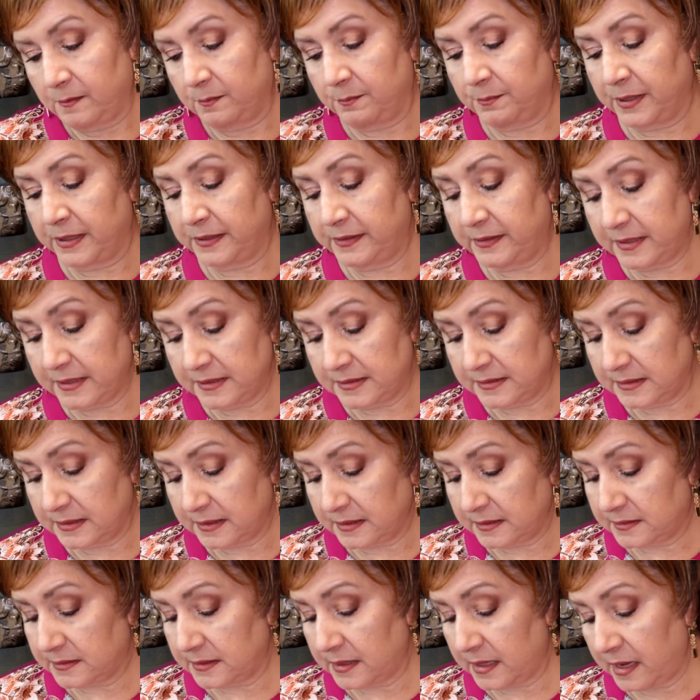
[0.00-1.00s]
But this
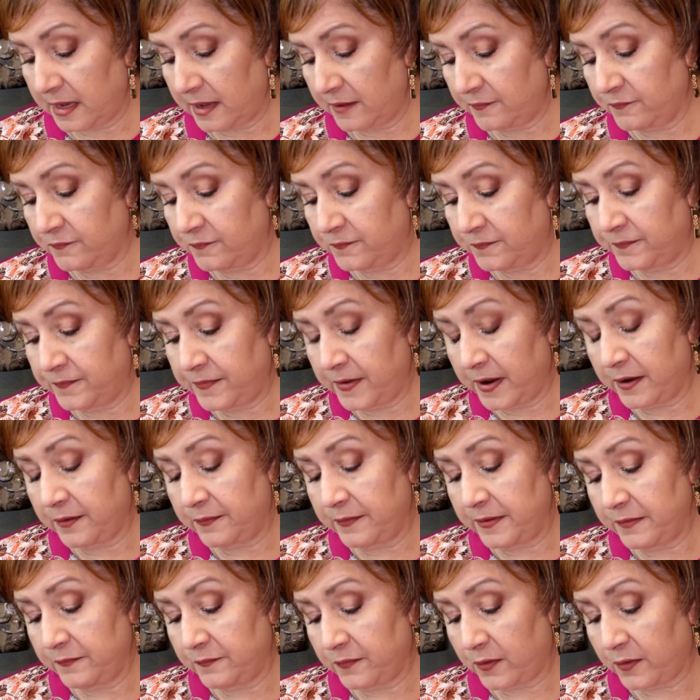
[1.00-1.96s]
is a very,